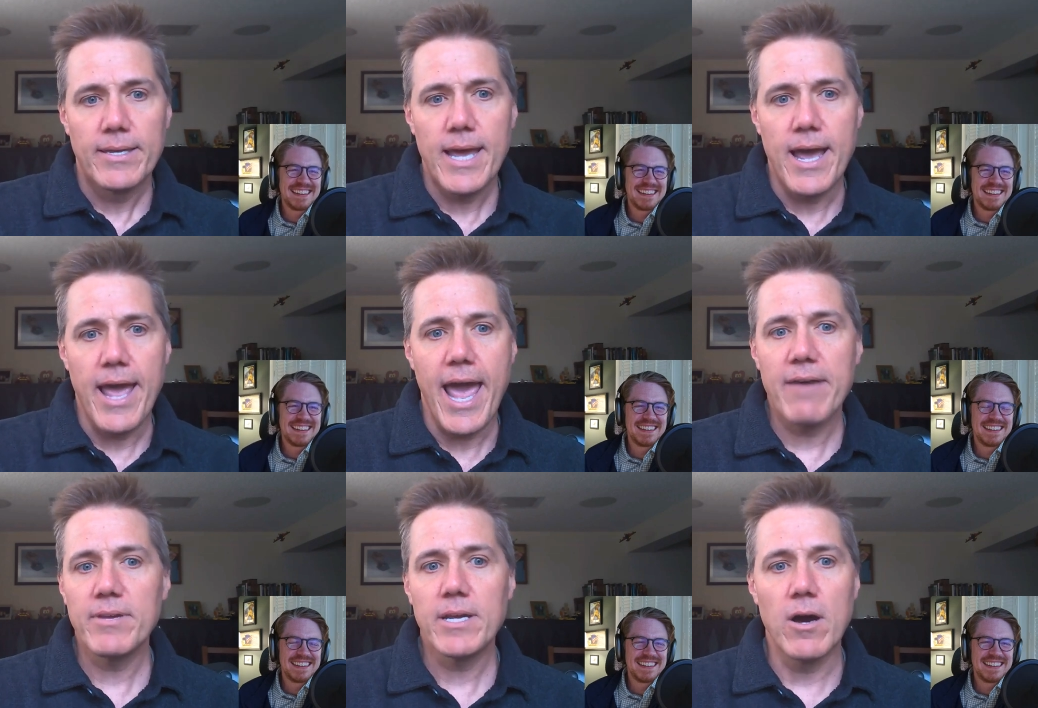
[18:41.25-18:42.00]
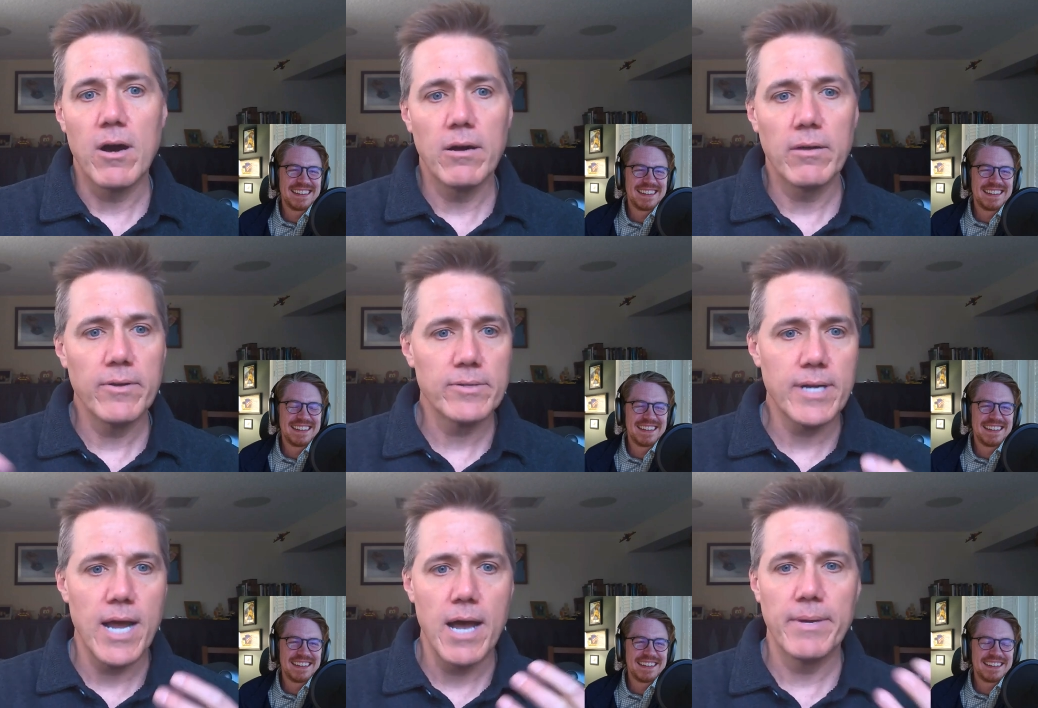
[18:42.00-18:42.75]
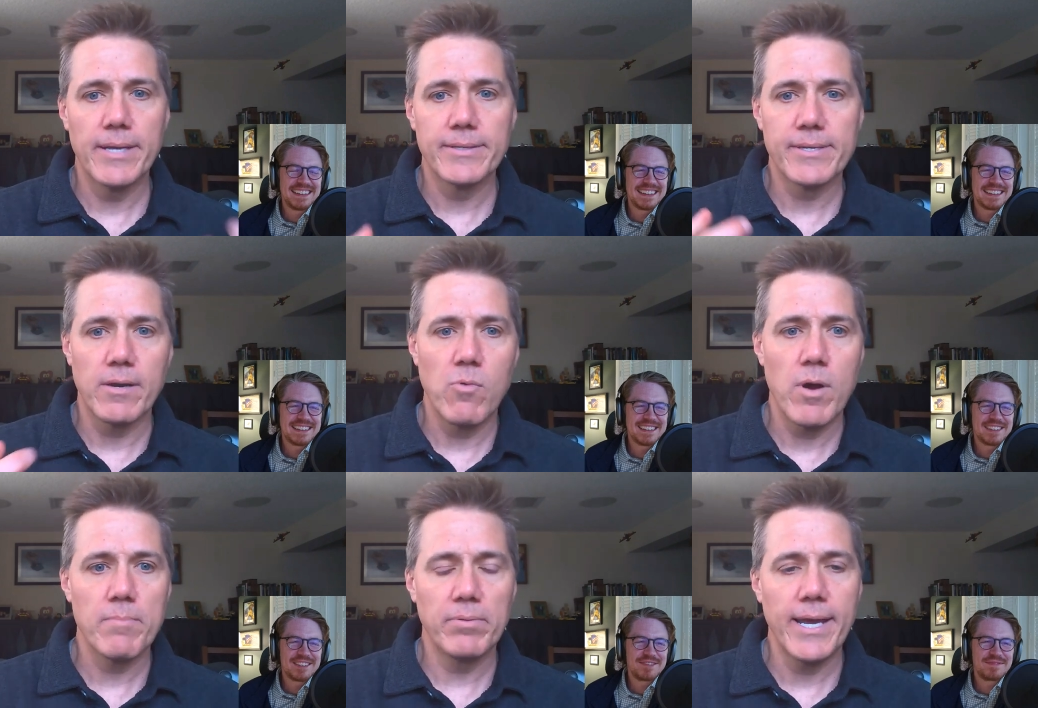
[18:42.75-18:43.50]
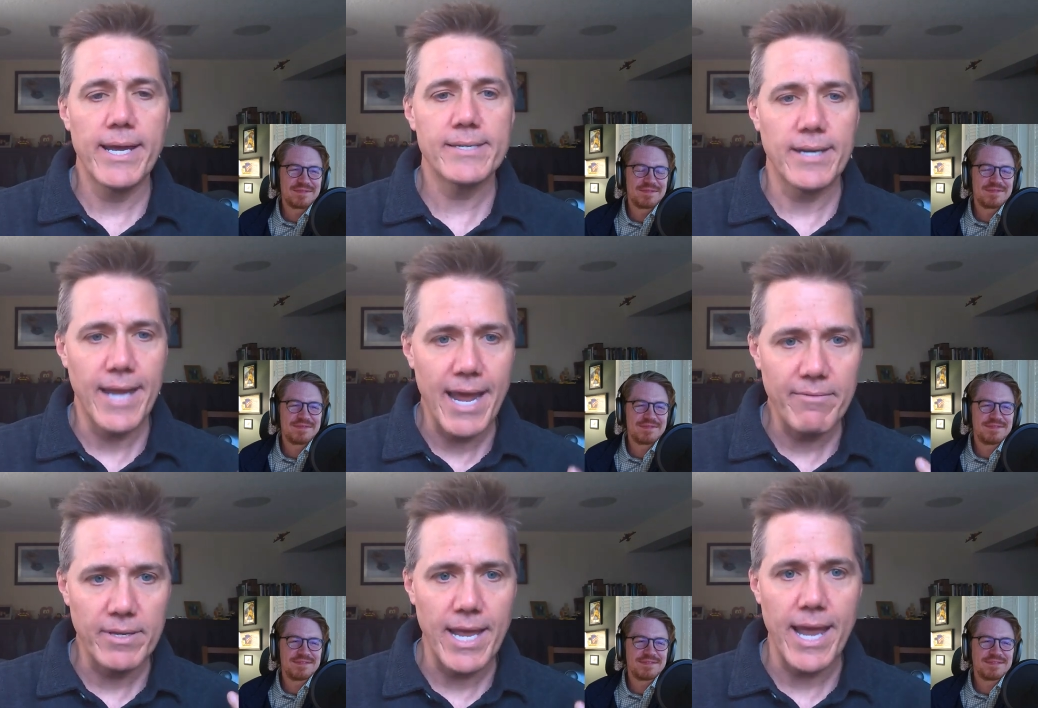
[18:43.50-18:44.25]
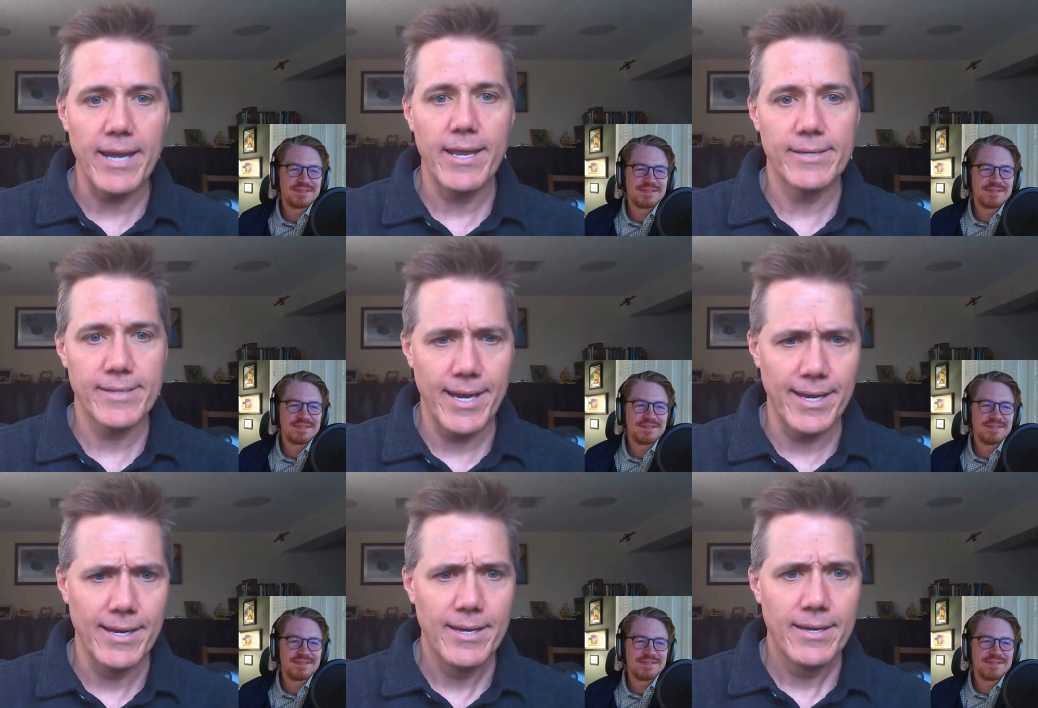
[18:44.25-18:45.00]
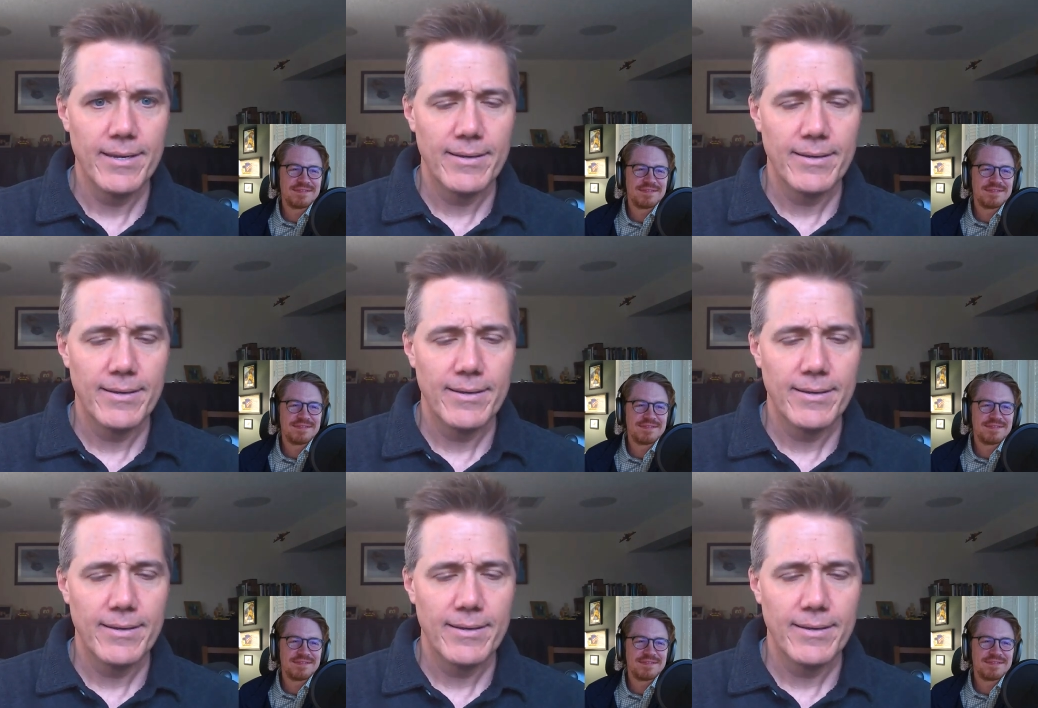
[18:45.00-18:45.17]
Speaker 1: yeah, having all those comments in one place and having that is a,